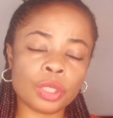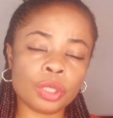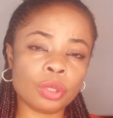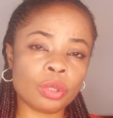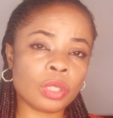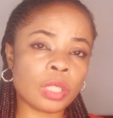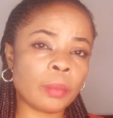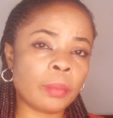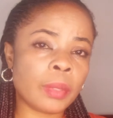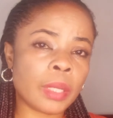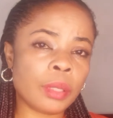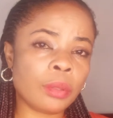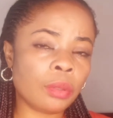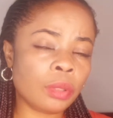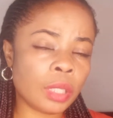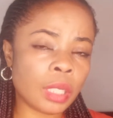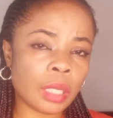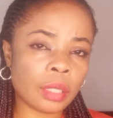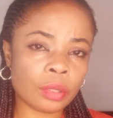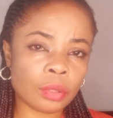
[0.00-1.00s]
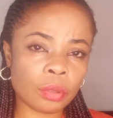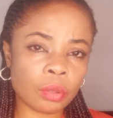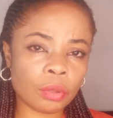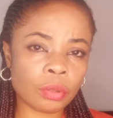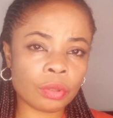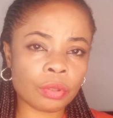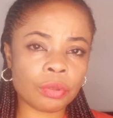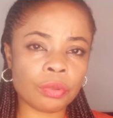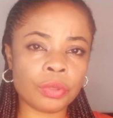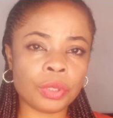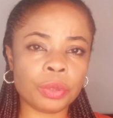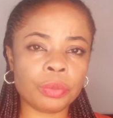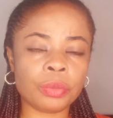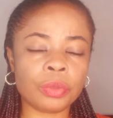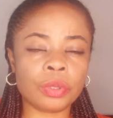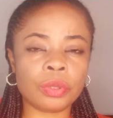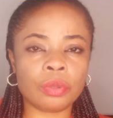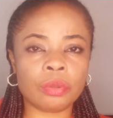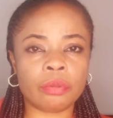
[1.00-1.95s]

She just apply only a sunscreen.